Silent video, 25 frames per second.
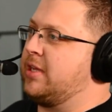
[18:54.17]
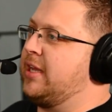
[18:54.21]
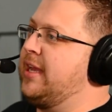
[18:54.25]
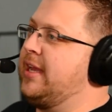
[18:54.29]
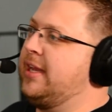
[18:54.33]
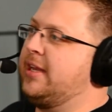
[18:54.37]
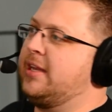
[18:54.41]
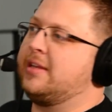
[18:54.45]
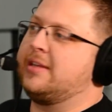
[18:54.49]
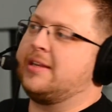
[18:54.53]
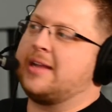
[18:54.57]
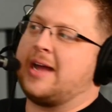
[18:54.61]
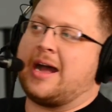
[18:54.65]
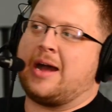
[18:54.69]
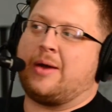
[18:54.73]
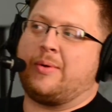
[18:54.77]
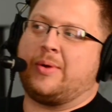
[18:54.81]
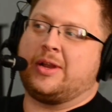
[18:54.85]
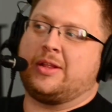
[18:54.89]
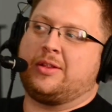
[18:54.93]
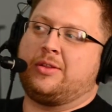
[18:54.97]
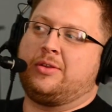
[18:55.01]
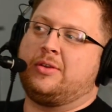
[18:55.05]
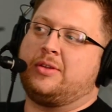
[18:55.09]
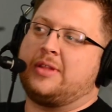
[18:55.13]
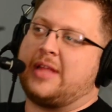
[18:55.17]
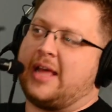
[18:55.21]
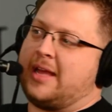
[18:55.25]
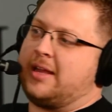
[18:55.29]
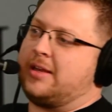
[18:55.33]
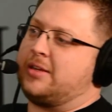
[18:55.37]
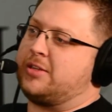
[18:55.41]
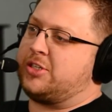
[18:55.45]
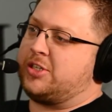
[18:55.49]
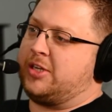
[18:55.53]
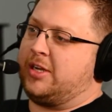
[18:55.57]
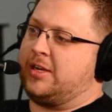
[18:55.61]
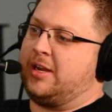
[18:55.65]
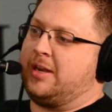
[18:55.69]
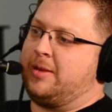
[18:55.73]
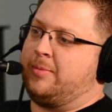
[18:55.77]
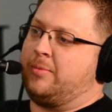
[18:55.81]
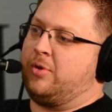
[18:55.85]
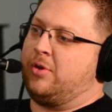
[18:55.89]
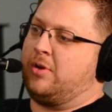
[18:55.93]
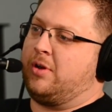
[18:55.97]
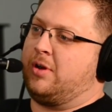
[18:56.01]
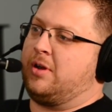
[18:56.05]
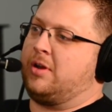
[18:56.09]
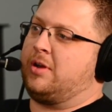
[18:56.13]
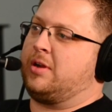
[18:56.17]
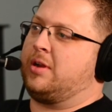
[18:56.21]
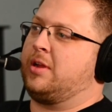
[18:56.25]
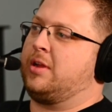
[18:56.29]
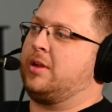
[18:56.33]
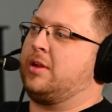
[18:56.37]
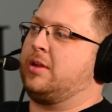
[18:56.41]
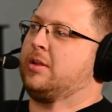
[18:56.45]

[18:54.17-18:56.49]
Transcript: Right. He did not want to do that shit anymore.